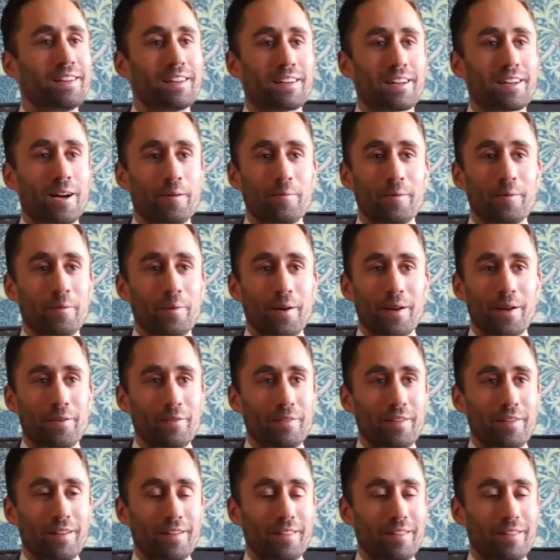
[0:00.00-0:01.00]
come away
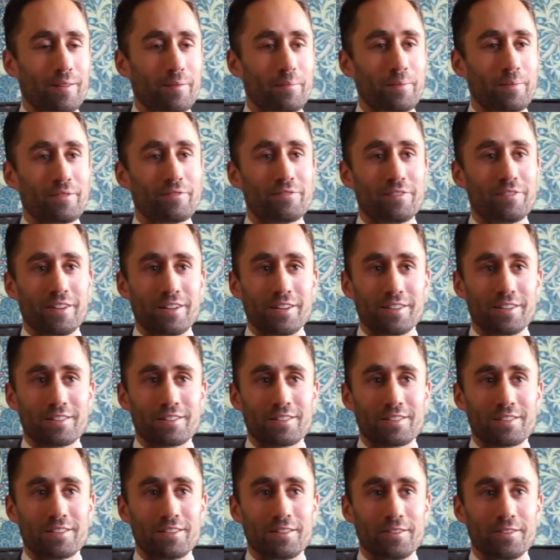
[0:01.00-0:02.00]
with anything but
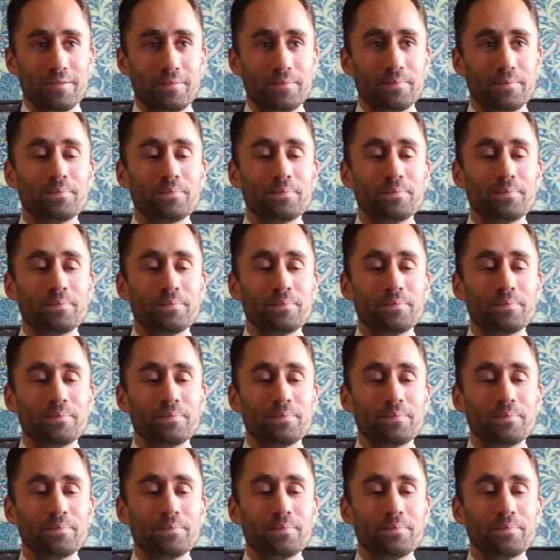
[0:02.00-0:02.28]
first. So.